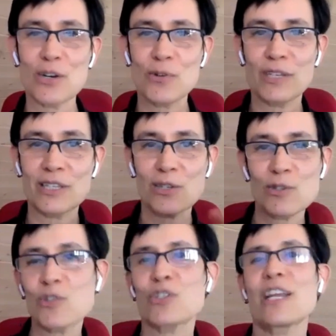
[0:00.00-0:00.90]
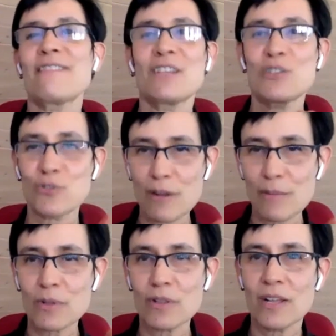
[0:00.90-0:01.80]
Oh, these users are having
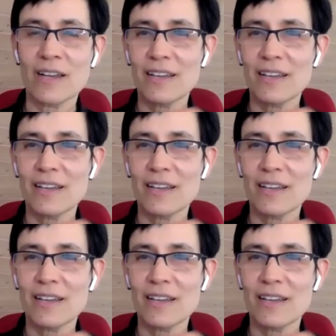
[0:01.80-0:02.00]
trouble